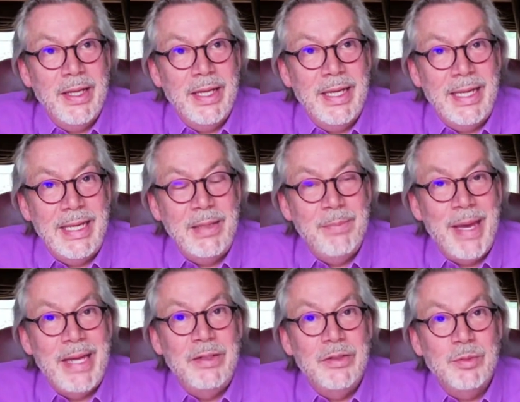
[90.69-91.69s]
he
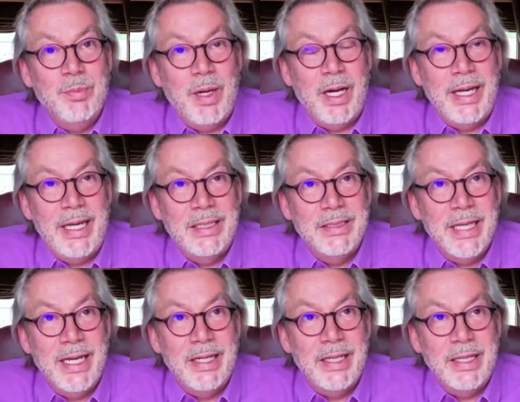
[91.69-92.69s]
meant by
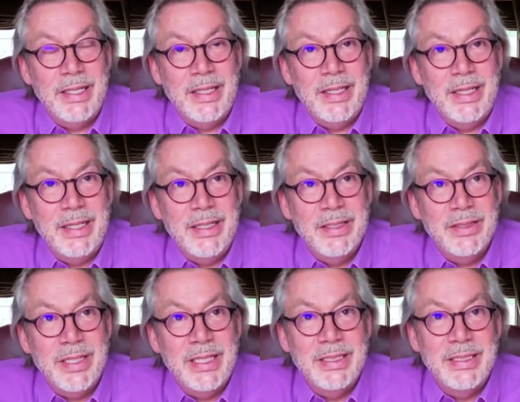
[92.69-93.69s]
entelechy is
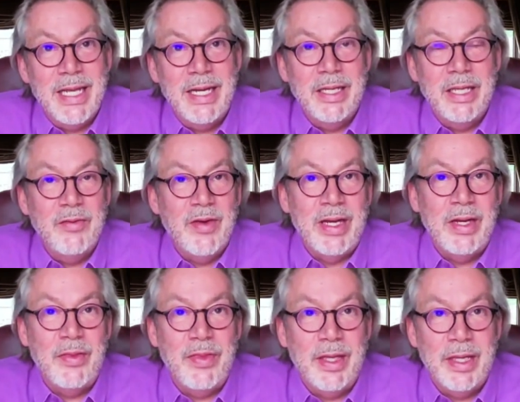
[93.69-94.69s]
the entelechy of
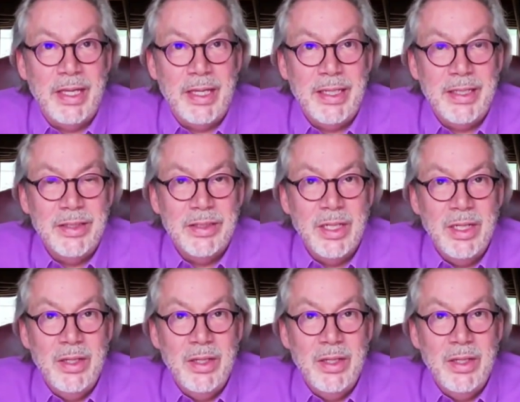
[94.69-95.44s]
anything is